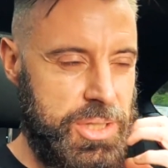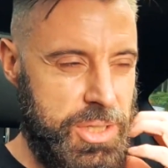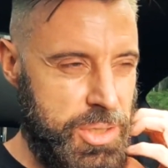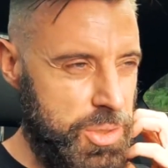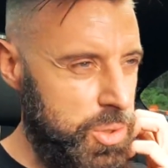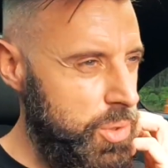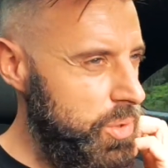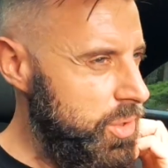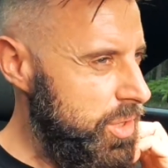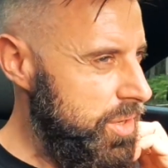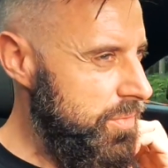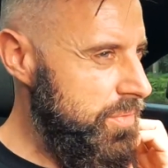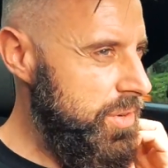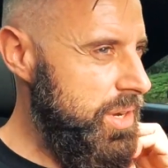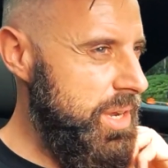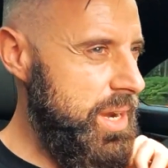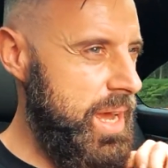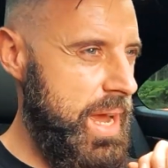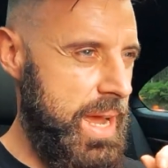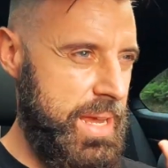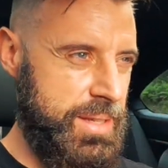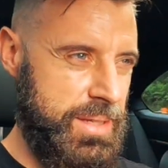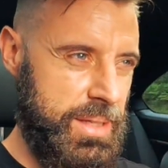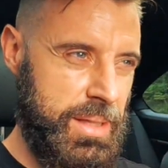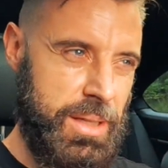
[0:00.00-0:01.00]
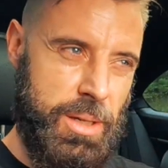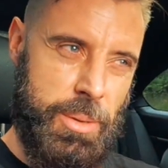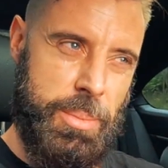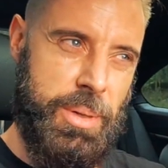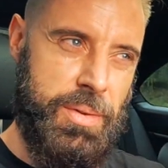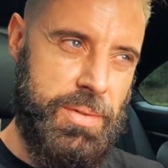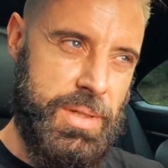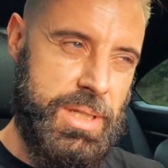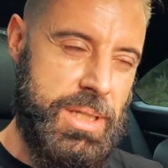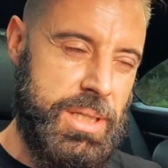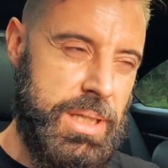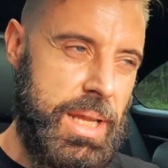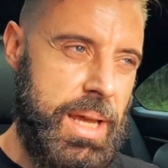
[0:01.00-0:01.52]
So the torque converter has a little
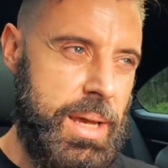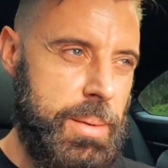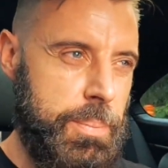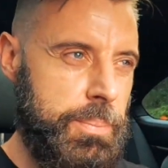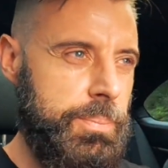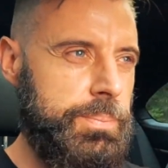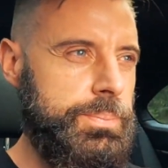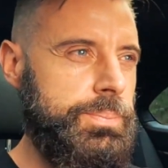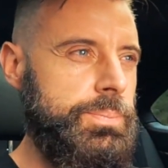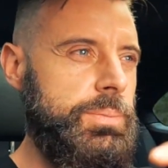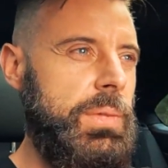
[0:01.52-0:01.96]
bit of slip,